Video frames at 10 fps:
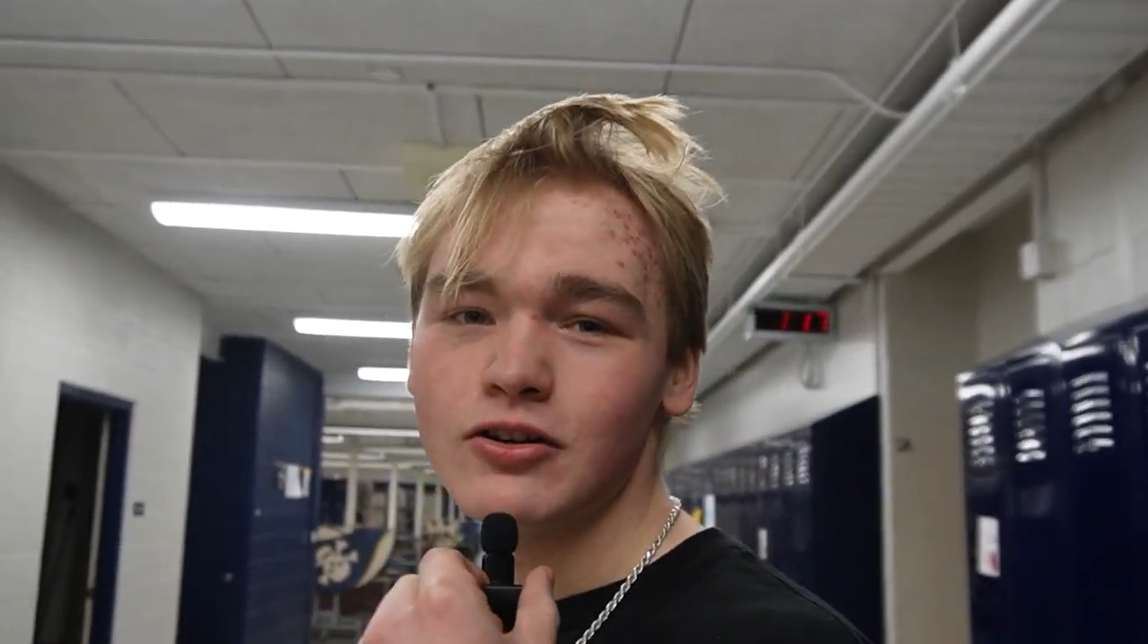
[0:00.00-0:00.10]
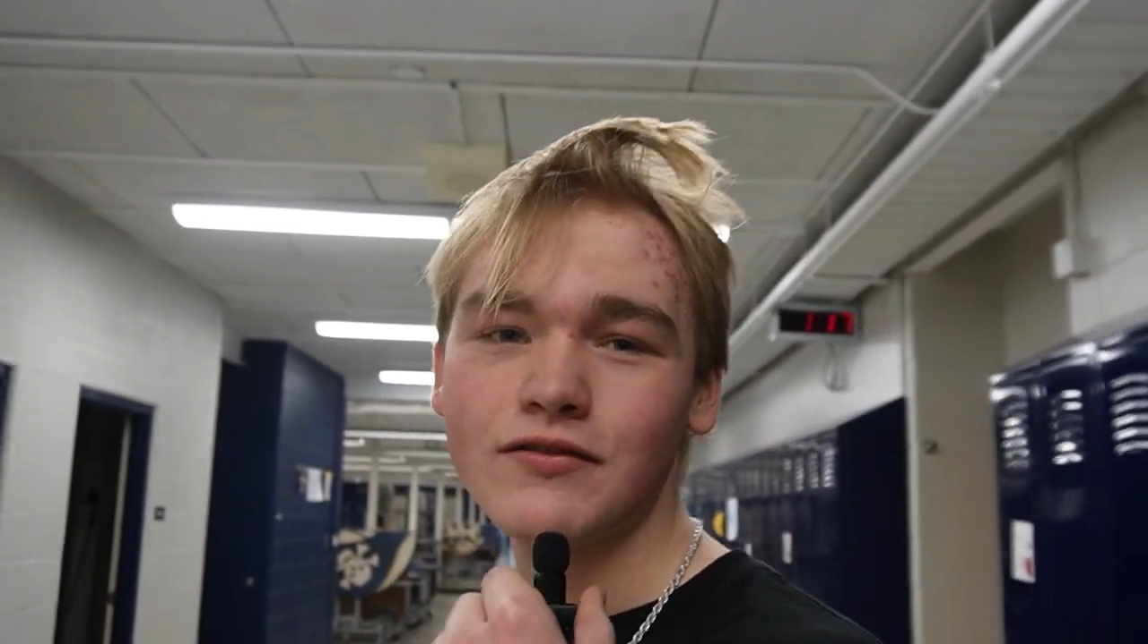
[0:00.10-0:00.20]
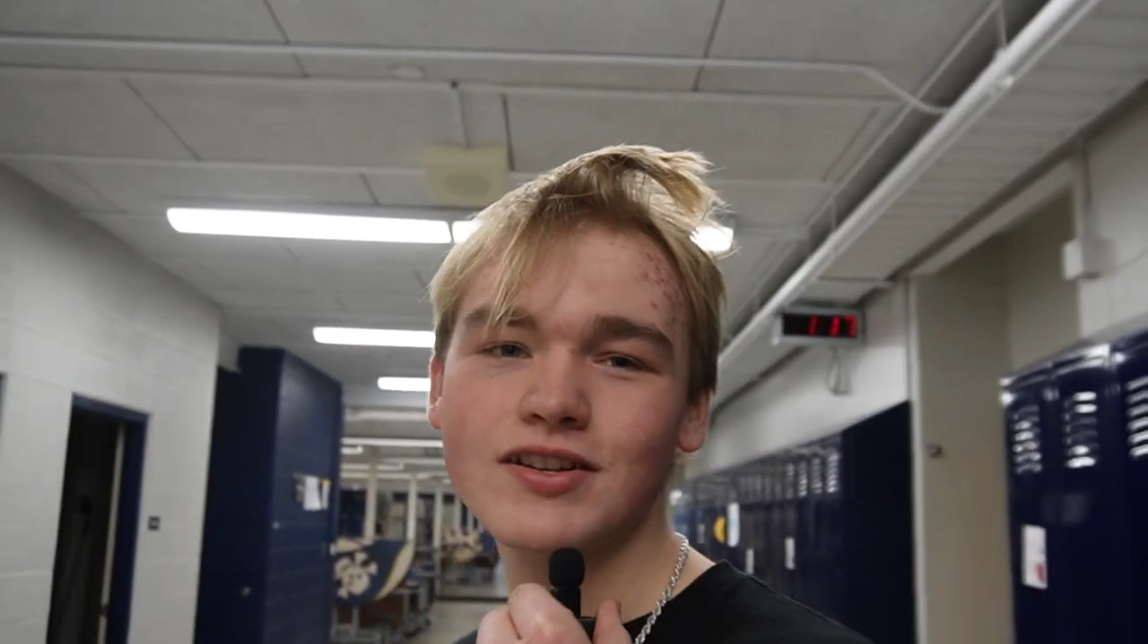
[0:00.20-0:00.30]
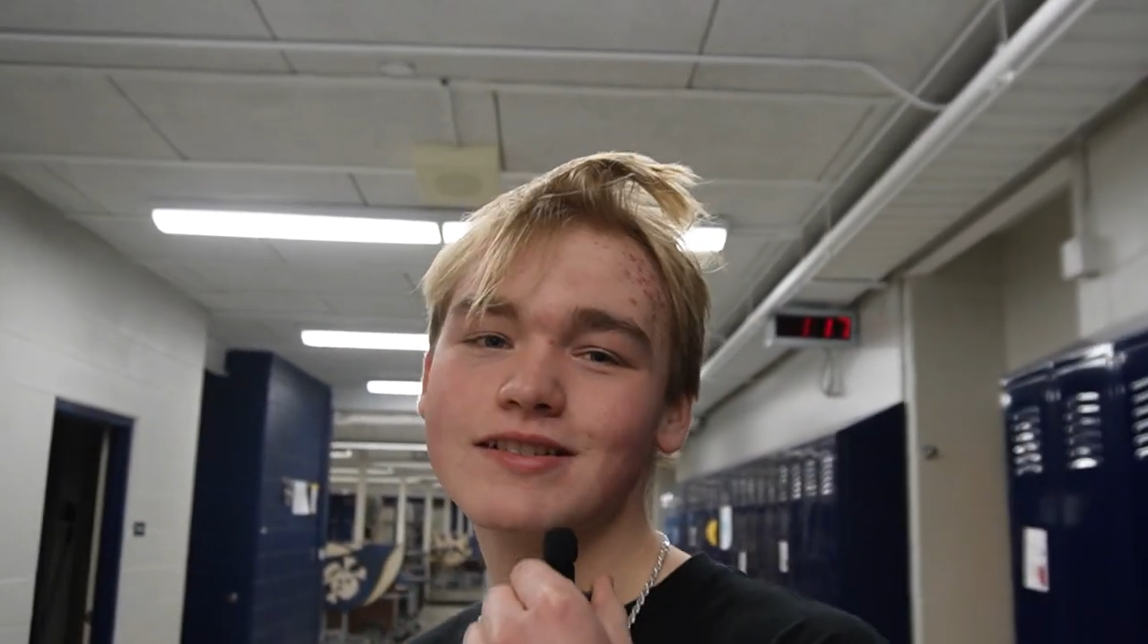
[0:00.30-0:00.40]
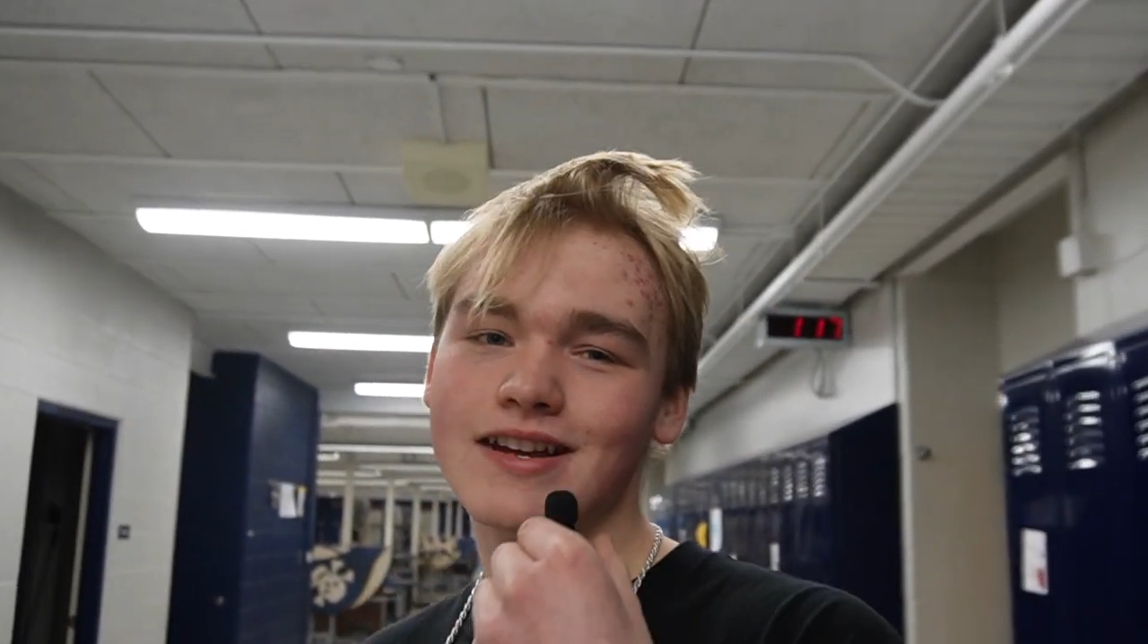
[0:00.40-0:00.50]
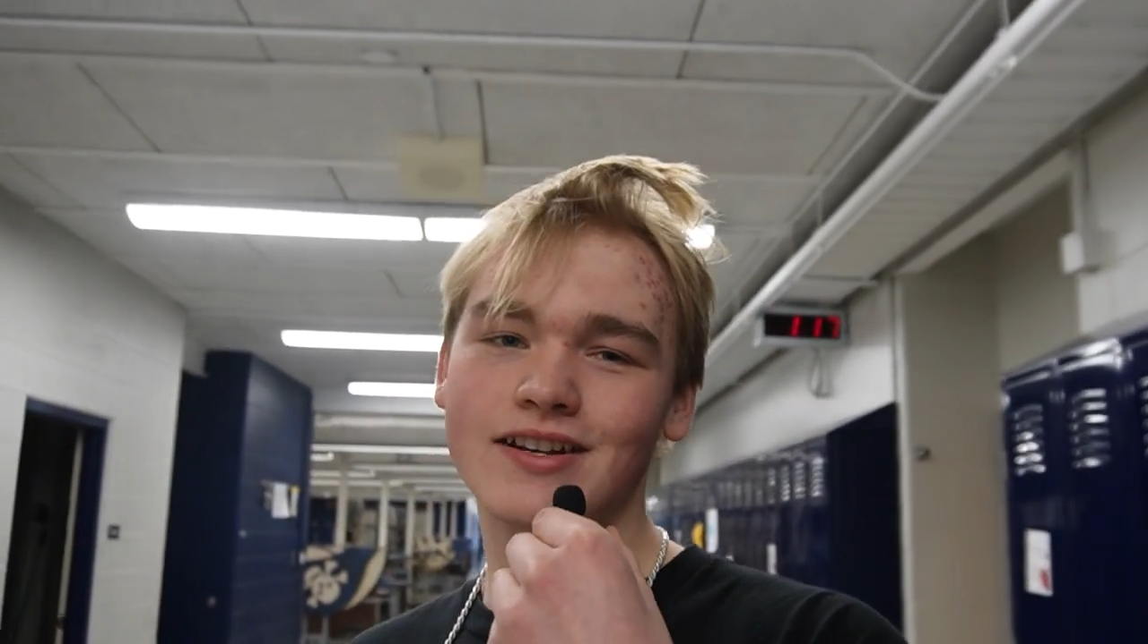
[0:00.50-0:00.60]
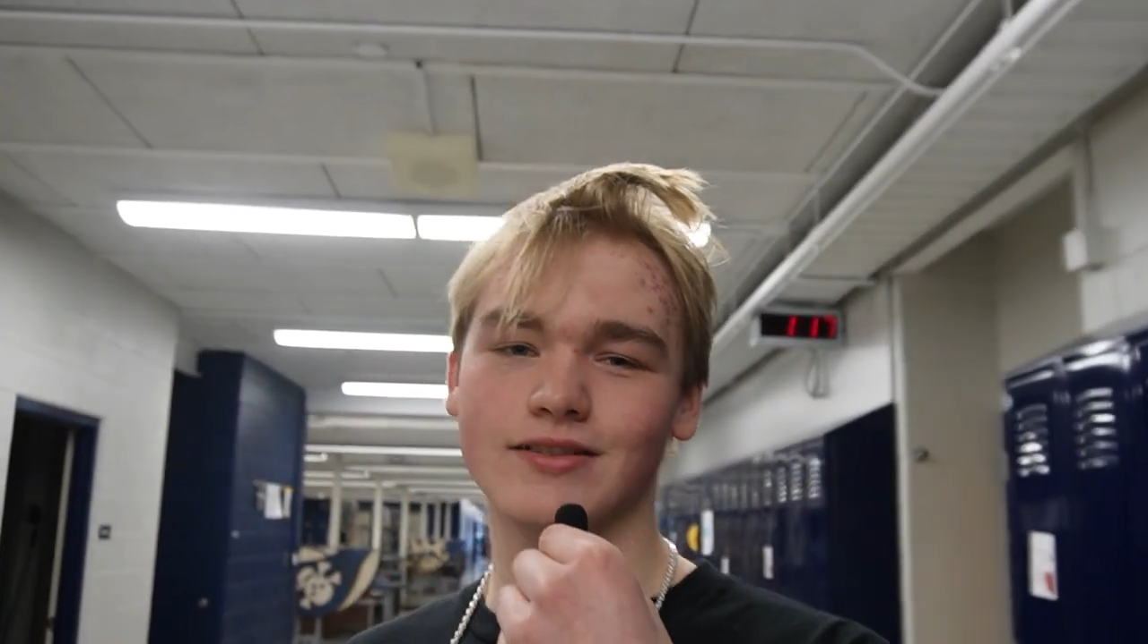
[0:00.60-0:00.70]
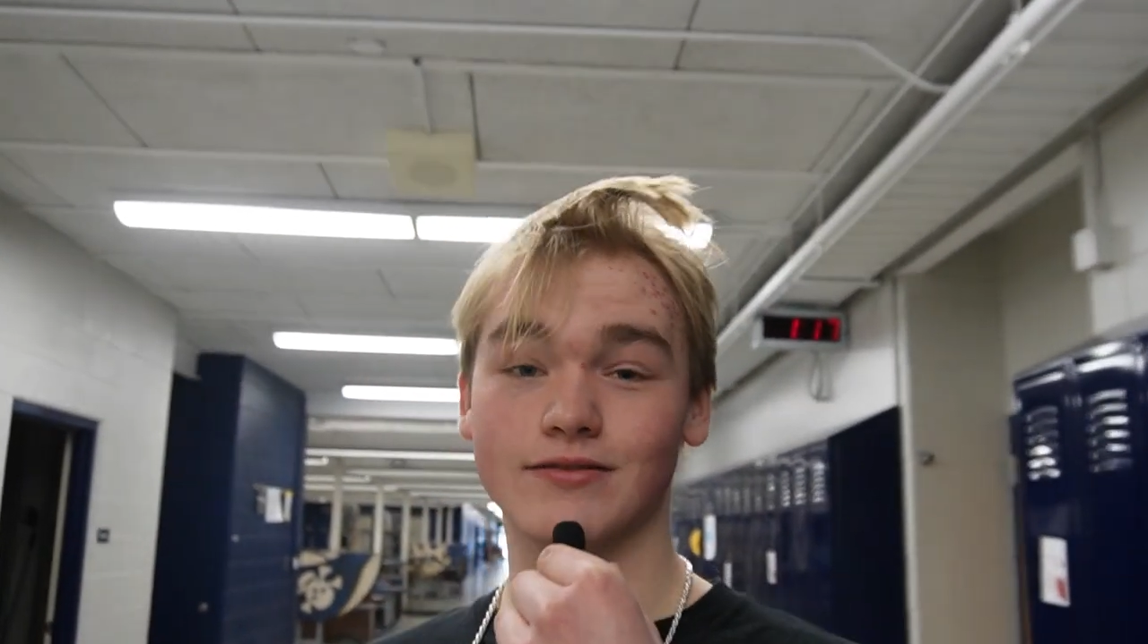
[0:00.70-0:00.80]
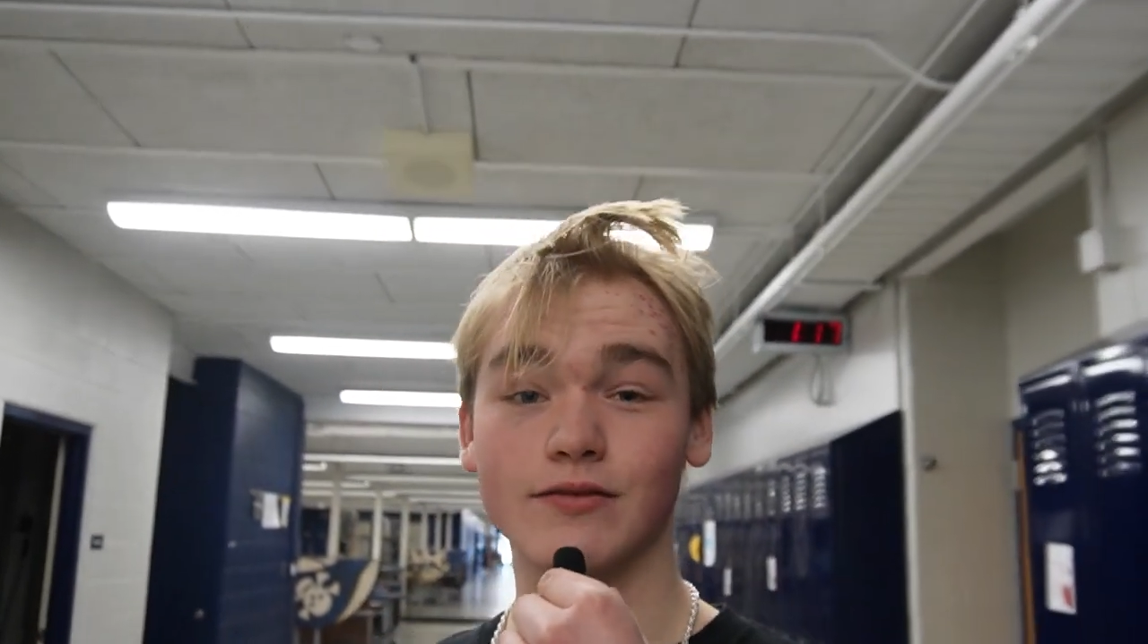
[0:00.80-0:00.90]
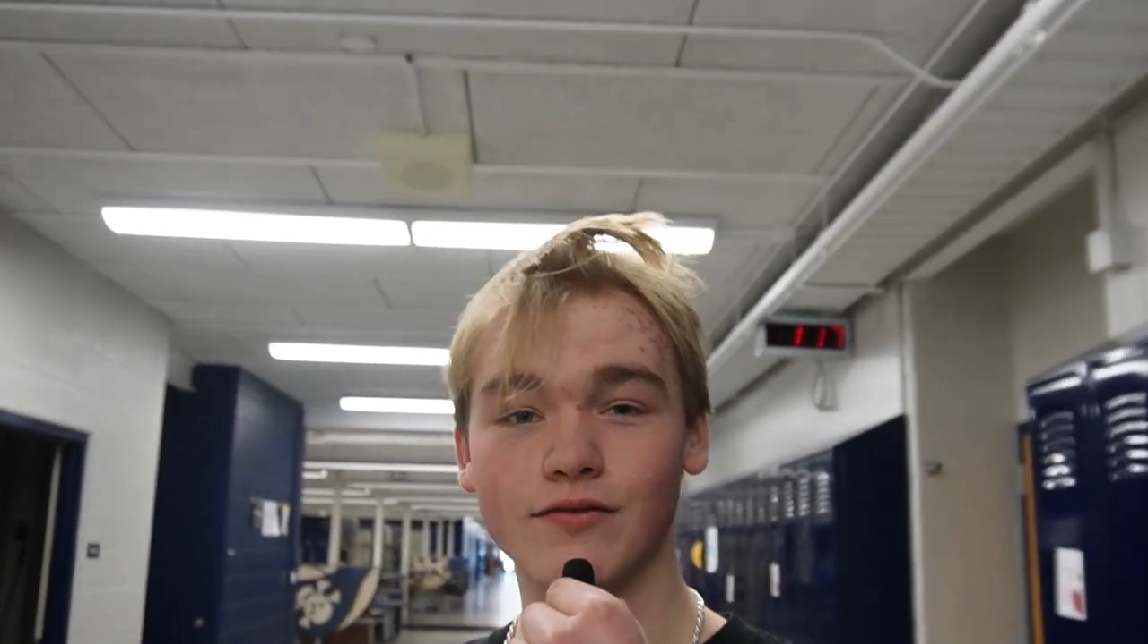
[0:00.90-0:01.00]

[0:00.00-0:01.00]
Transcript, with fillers: it over to Xander for